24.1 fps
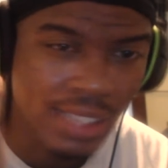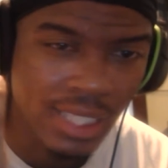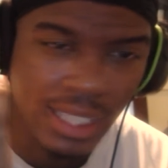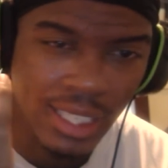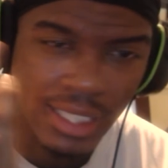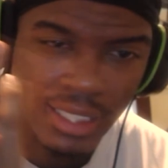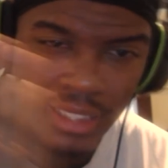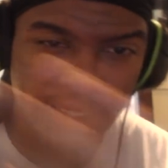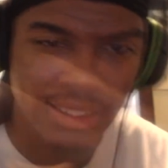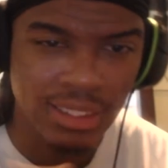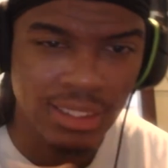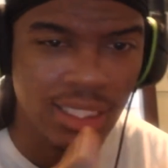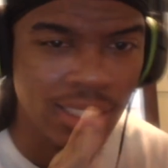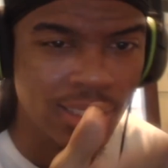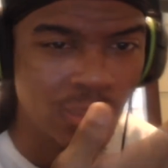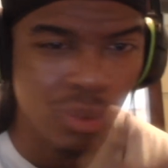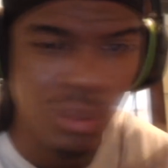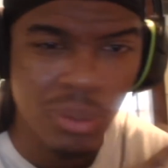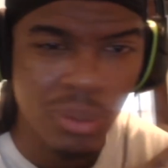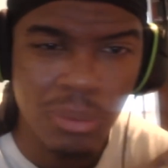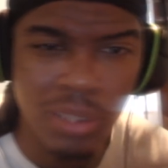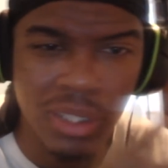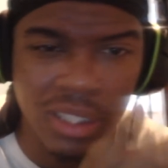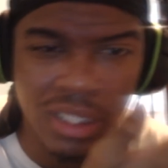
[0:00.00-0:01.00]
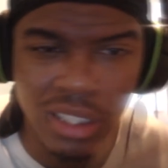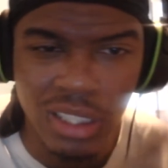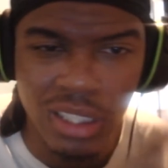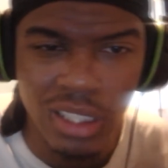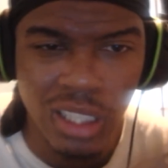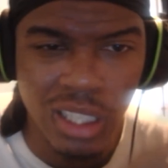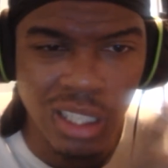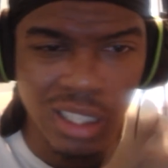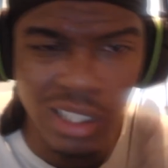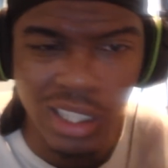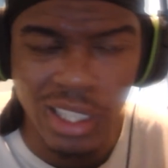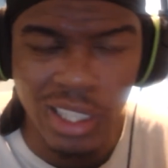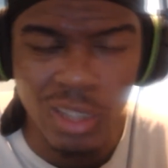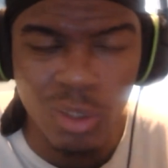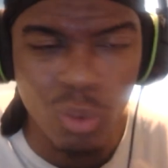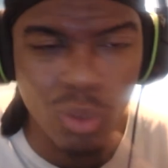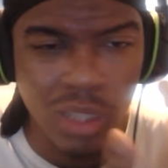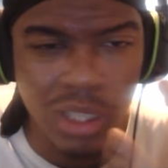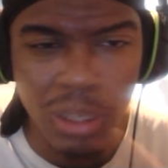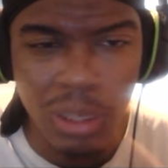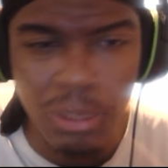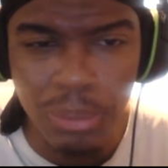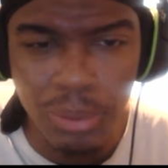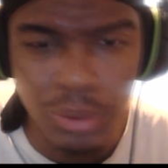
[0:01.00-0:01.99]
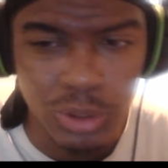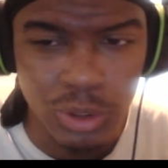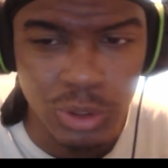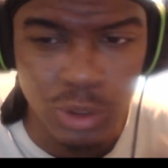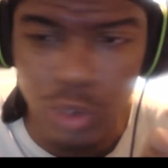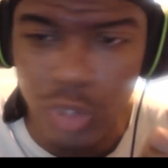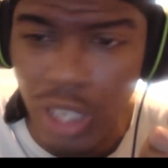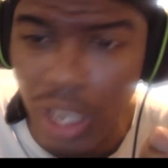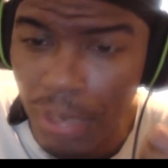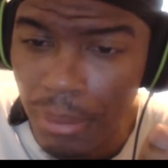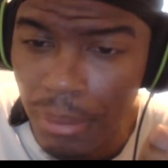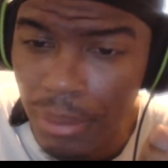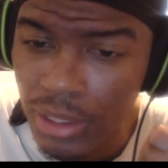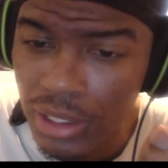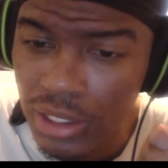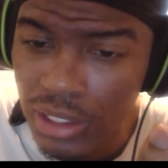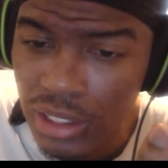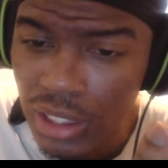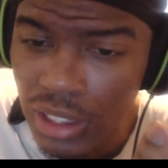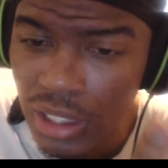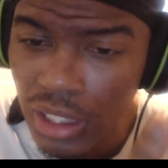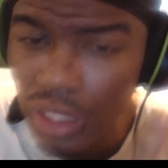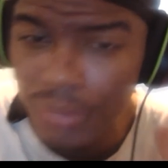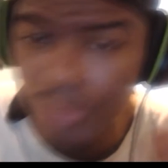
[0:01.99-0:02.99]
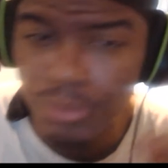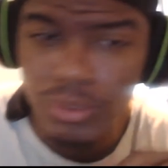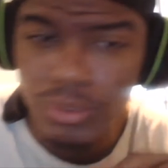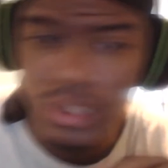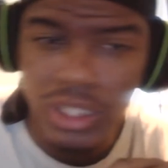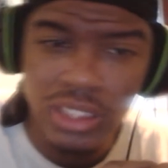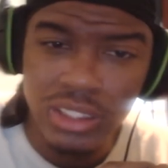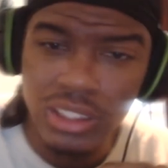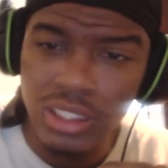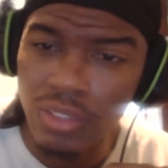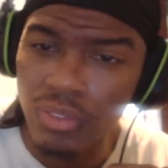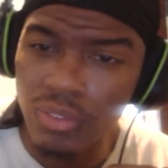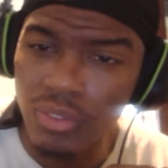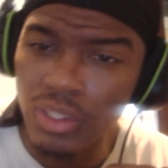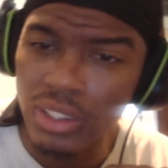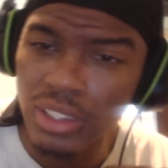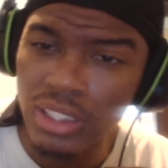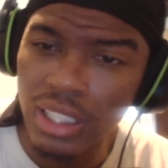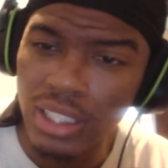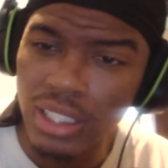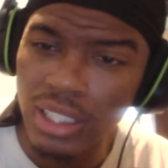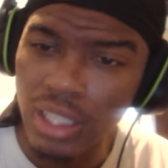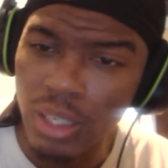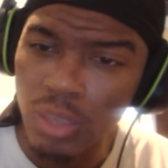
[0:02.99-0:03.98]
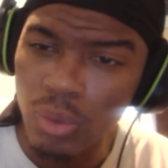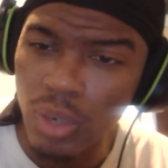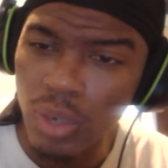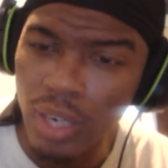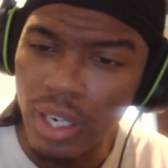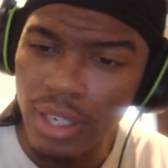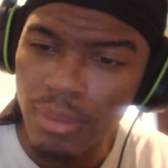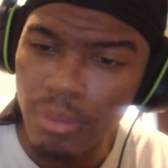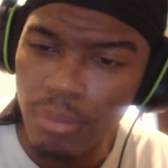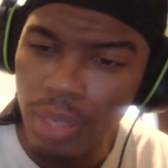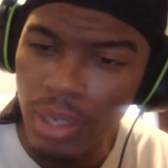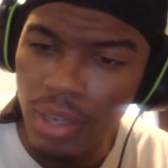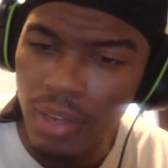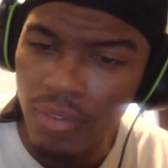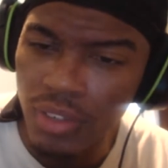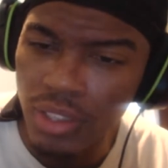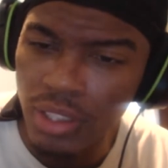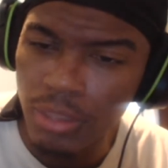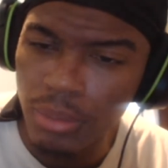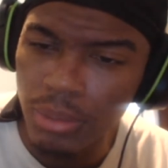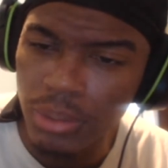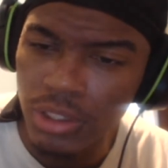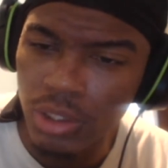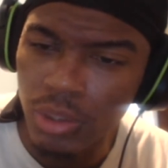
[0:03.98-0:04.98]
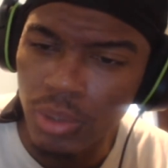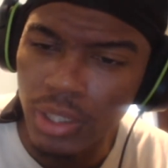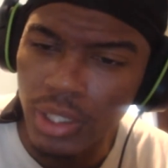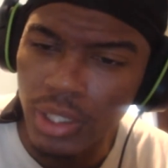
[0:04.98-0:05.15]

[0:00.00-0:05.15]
I, like I say, we've been like going up on subscribers and stuff like that. Like, right, matter of fact, let